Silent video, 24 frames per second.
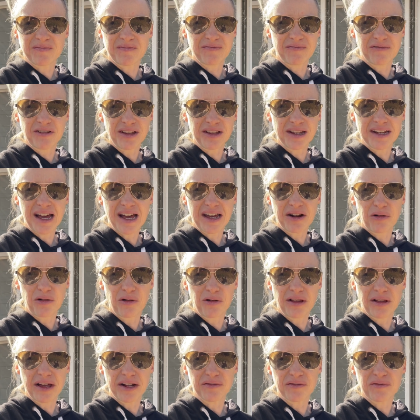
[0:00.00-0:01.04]
really not a whole
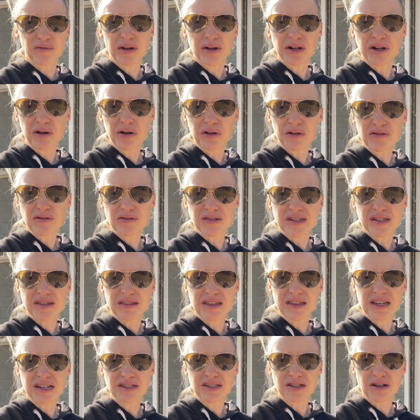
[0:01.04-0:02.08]
lot of windows and
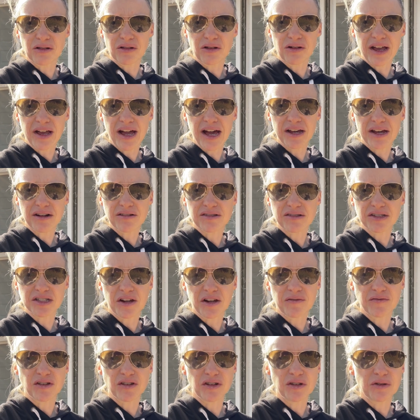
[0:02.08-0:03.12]
things to look at or
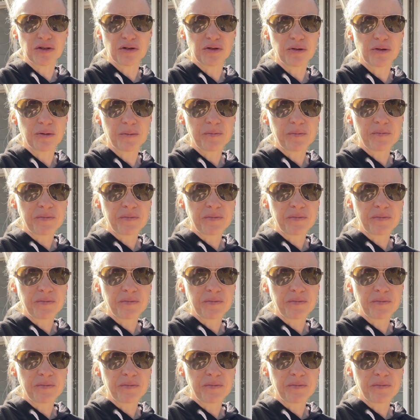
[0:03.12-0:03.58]
stuff to do.